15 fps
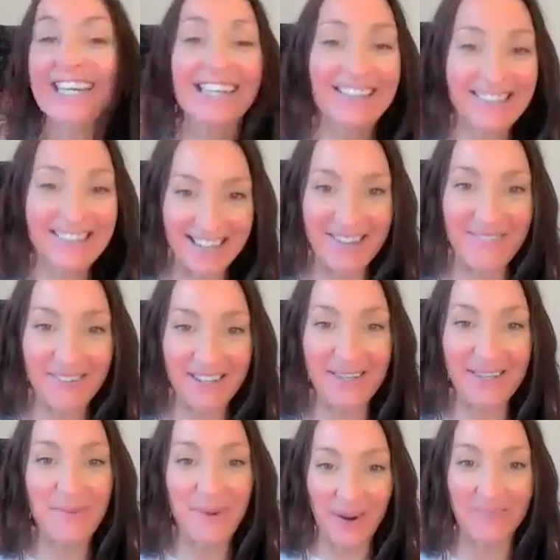
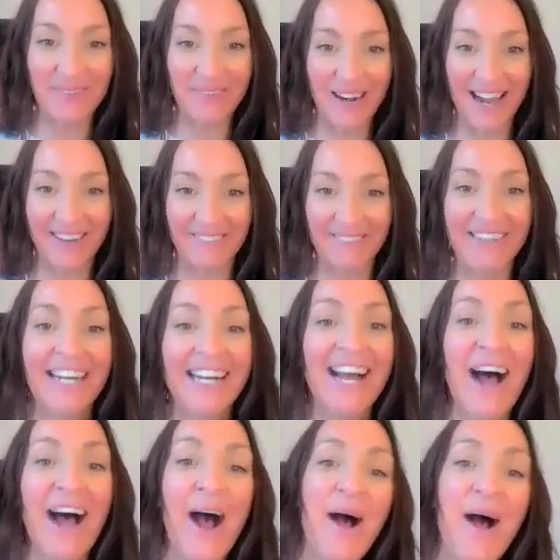TV program,
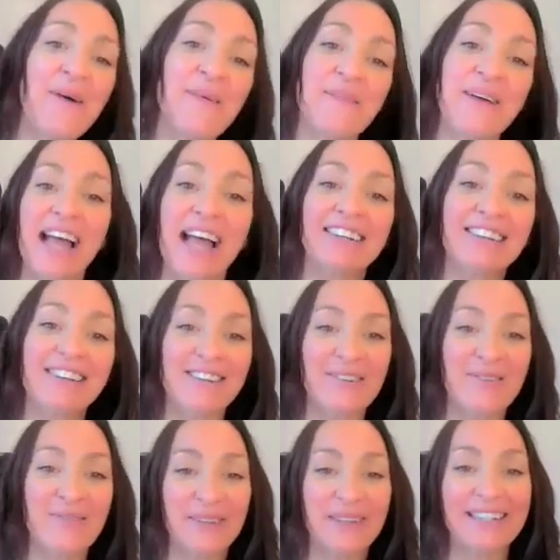and
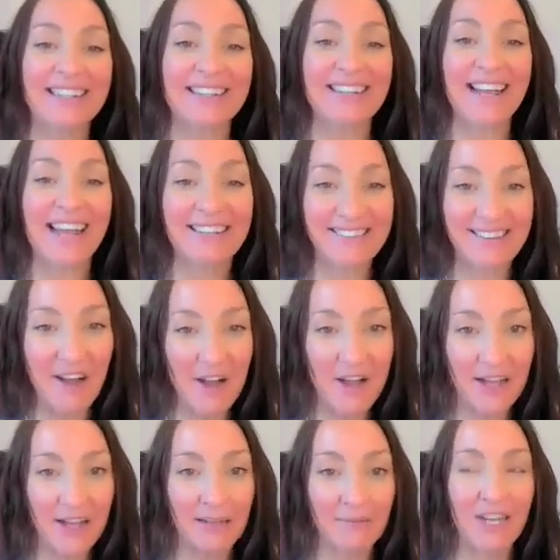just really take
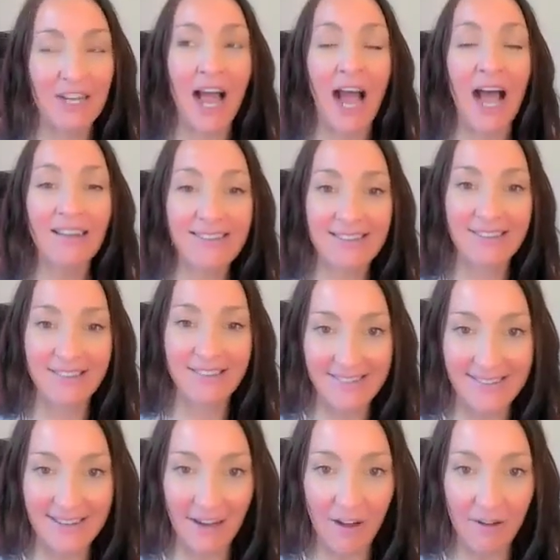time to ask
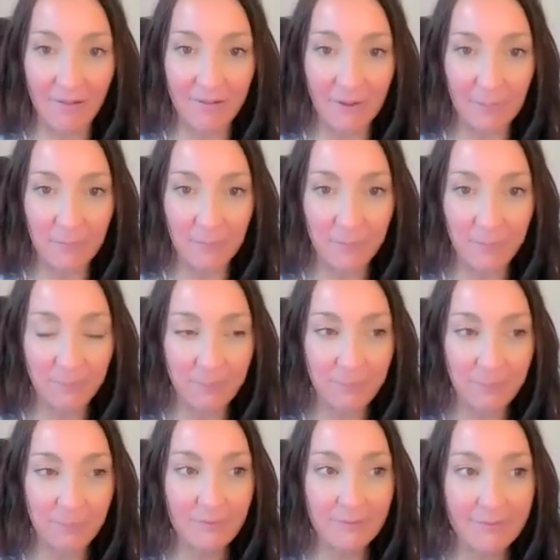yourself,
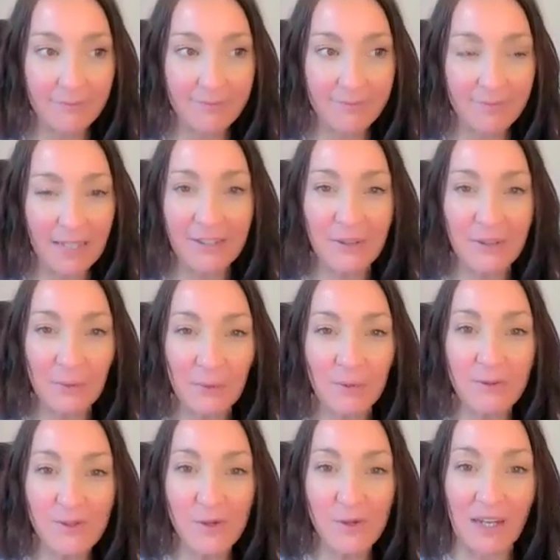
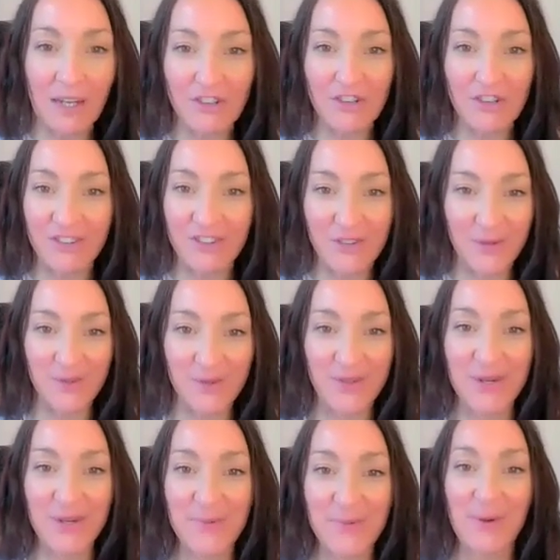those questions, those
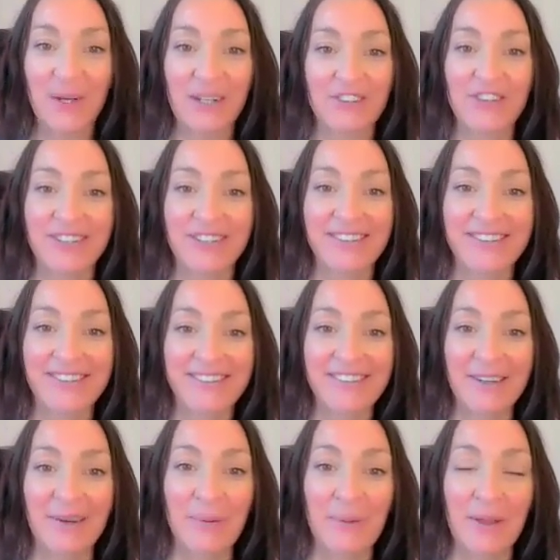deep
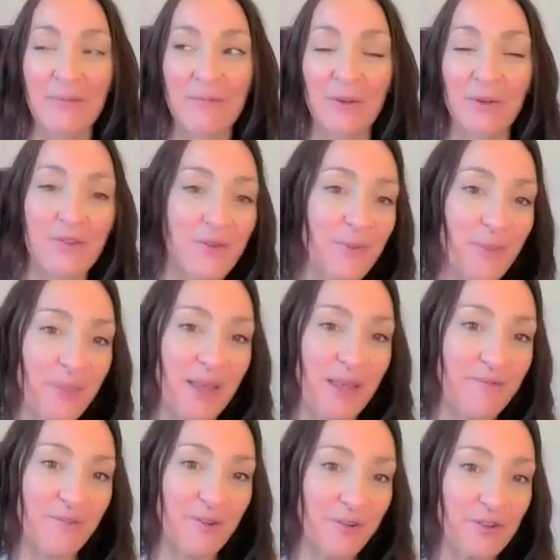questions, that
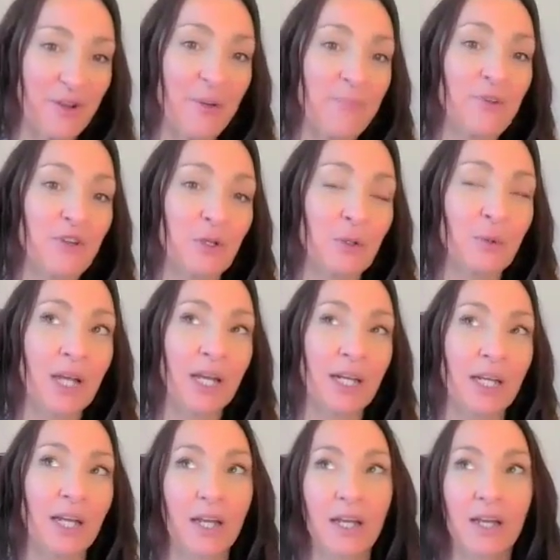first come to you,
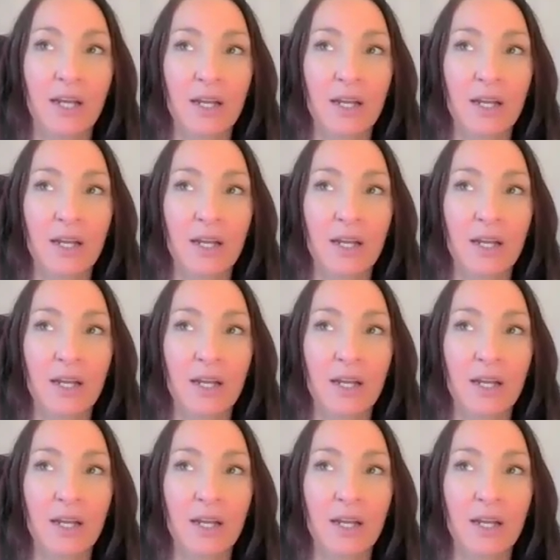like,